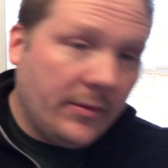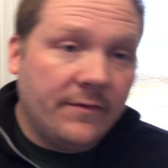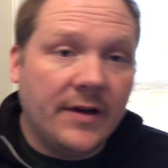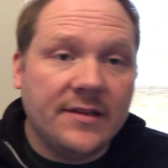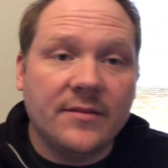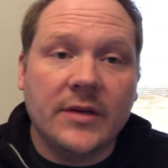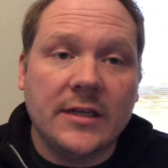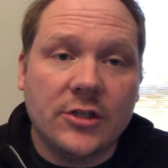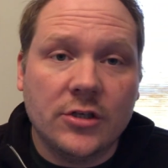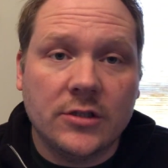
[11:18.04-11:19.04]
find somebody
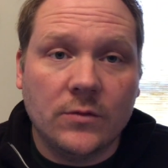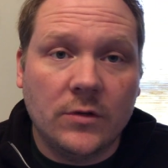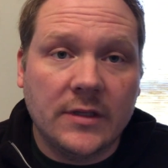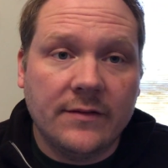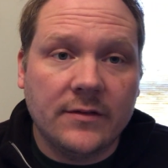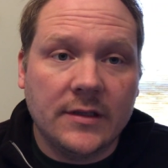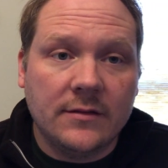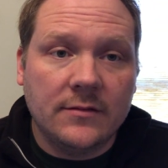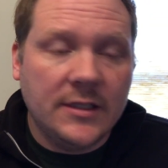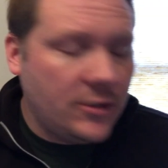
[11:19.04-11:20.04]
at church and we'll
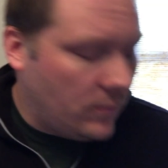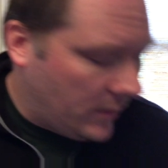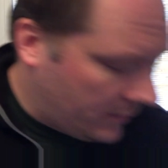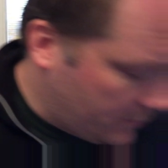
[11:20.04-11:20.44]
definitely get you one.